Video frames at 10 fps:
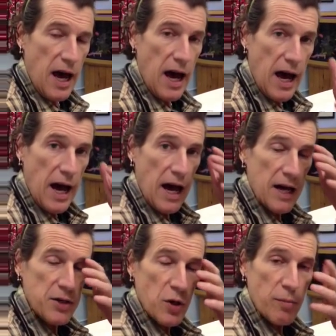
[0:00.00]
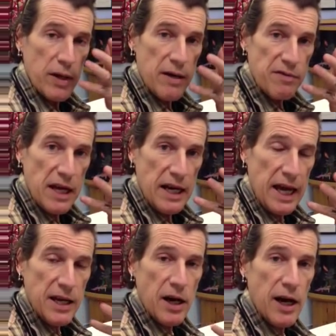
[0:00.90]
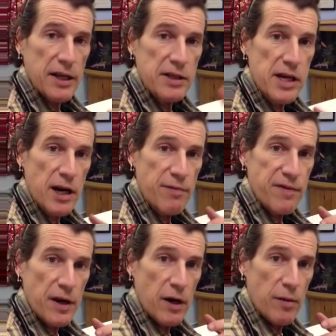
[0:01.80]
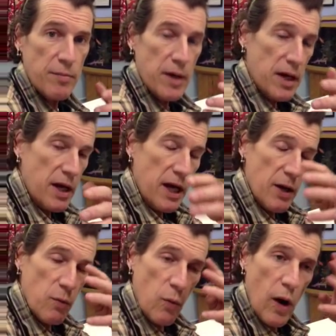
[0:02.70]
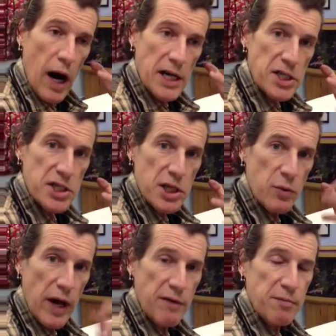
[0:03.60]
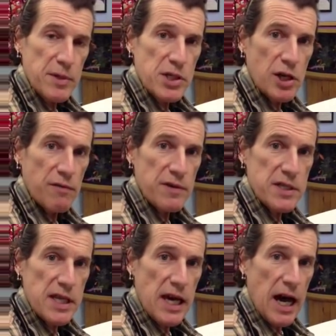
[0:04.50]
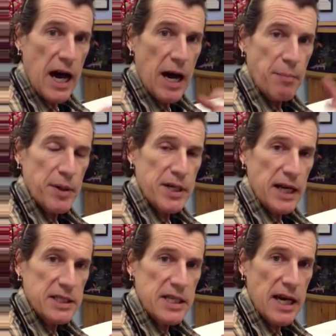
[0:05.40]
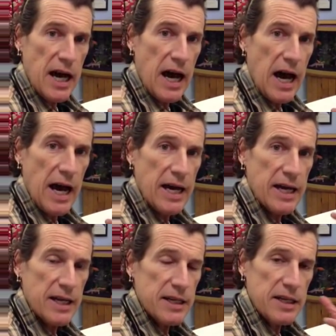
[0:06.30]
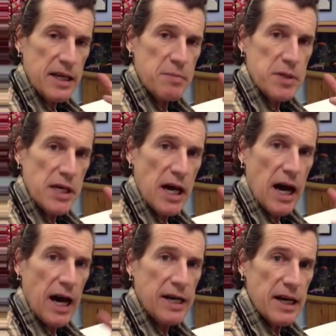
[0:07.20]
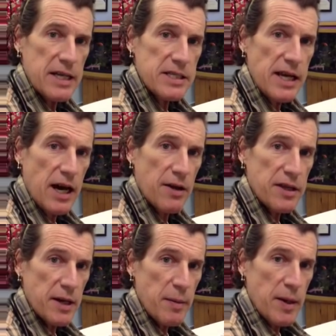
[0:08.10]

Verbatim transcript: Uh, normally, if they land on a tear film, it washes it away from the surface of the eye, protects the eye, and keeps the eye nice and healthy.